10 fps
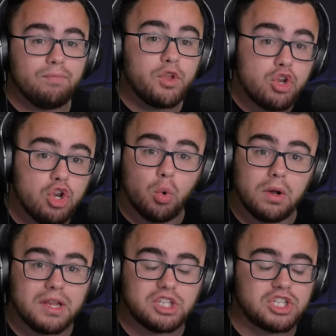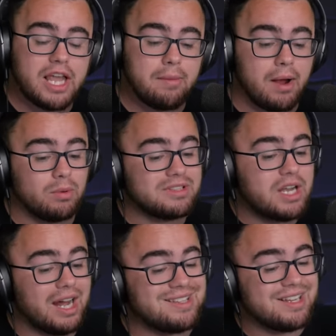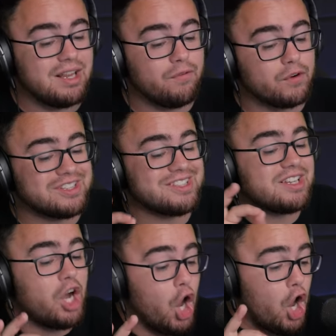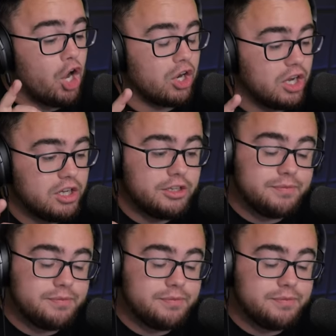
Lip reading: The new one that just came out was Godzilla versus Kong. I